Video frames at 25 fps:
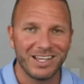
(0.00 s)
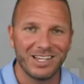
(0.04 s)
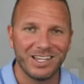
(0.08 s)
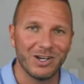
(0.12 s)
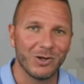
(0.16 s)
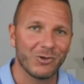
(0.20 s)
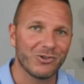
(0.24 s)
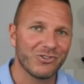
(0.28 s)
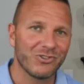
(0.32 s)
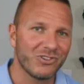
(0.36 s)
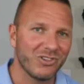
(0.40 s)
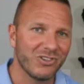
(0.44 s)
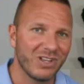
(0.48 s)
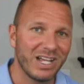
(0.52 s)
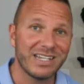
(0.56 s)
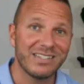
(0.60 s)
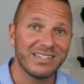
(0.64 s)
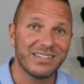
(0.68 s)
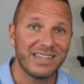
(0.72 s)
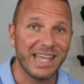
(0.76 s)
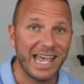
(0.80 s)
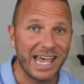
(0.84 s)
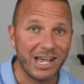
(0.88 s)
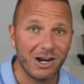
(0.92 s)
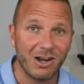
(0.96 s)
slice
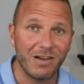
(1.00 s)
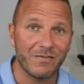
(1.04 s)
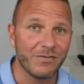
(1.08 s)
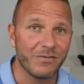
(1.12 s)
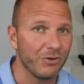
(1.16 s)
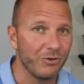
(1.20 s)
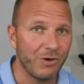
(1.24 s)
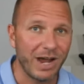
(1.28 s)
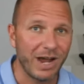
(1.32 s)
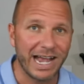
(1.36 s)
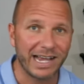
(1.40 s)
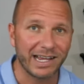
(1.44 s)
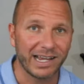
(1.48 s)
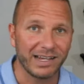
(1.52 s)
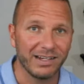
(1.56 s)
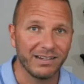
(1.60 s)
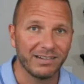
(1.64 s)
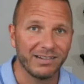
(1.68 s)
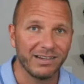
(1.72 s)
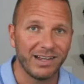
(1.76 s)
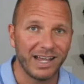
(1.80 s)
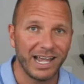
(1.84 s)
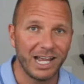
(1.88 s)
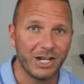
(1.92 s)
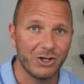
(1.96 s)
the head off the dragon,
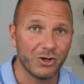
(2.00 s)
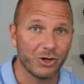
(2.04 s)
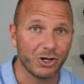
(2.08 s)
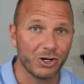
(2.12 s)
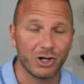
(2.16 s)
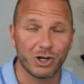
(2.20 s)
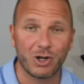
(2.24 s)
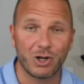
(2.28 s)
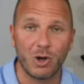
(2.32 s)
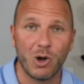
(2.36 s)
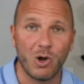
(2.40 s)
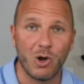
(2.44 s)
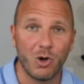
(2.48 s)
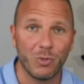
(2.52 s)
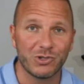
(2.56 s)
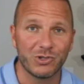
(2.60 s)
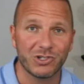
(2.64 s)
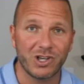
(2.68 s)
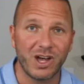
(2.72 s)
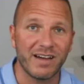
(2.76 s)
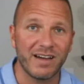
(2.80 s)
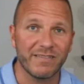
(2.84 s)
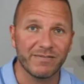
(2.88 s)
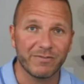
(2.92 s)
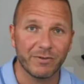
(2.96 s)
and you're going to go home
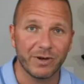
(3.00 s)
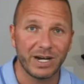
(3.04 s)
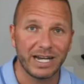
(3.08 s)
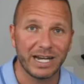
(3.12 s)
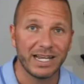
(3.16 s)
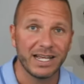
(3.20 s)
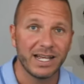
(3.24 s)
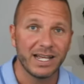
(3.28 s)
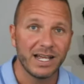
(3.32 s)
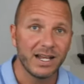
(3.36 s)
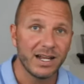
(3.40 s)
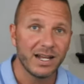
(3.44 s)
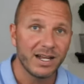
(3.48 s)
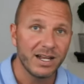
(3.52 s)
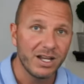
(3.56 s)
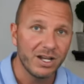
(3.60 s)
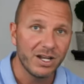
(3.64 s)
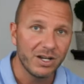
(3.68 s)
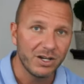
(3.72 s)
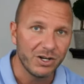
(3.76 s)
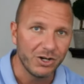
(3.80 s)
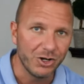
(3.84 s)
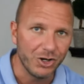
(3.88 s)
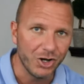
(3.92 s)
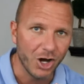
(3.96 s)
scot-free.
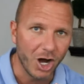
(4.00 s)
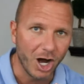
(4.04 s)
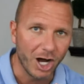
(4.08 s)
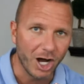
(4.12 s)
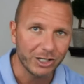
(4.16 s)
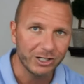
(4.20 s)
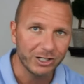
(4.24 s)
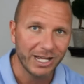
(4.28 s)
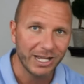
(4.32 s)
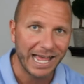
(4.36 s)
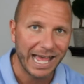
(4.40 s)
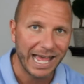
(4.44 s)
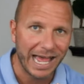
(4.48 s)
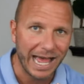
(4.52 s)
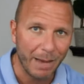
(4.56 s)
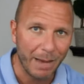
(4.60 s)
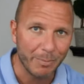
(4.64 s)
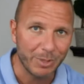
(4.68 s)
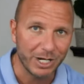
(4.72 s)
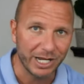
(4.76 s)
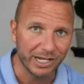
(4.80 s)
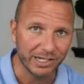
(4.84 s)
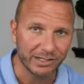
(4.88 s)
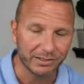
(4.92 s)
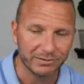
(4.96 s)
Not
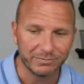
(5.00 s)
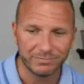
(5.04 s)
happening.